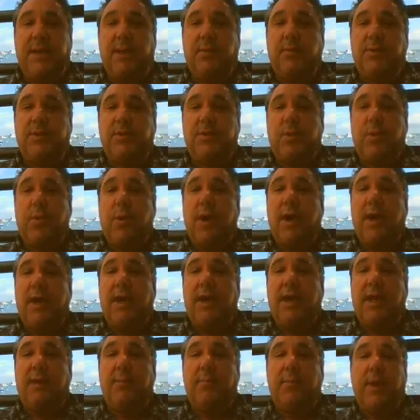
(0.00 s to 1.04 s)
and was
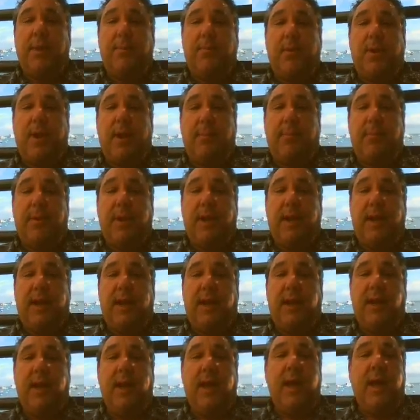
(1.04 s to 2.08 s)
squatting in my property.
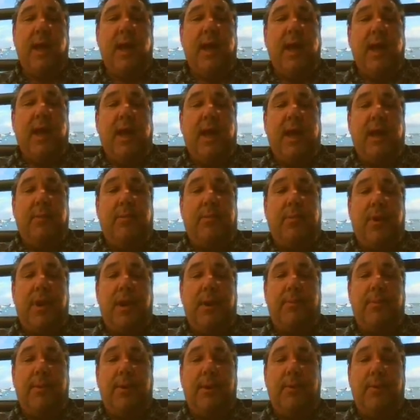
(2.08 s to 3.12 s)
A
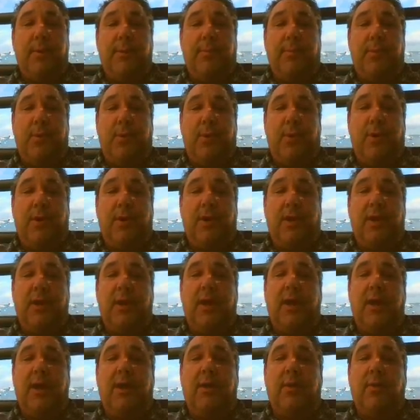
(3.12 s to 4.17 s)
property report
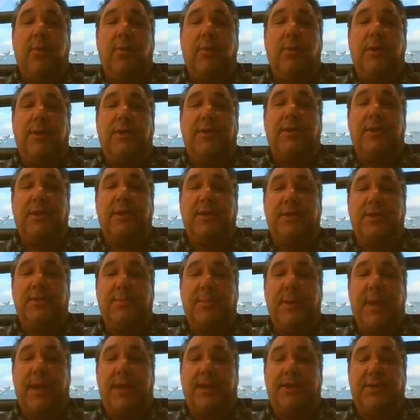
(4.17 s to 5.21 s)
along with an
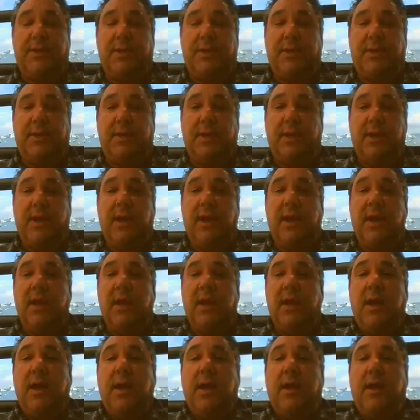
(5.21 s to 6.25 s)
inspection
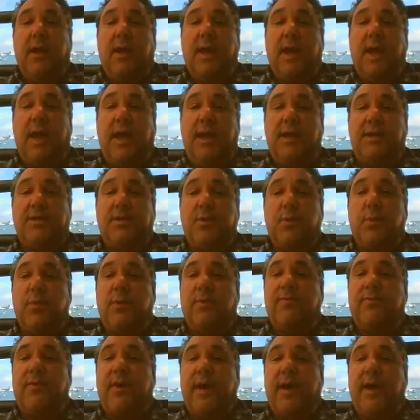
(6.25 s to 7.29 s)
case
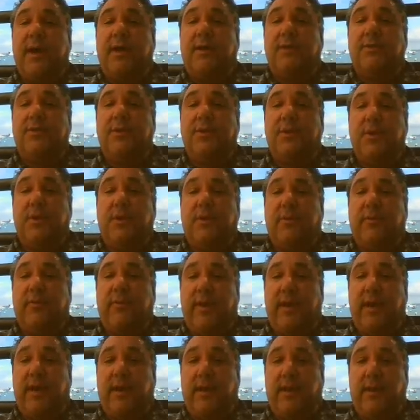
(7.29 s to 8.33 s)
were filed to no
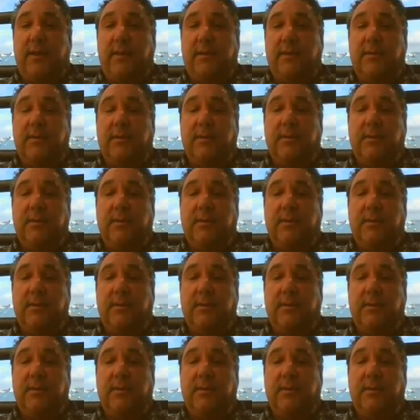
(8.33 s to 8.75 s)
avail.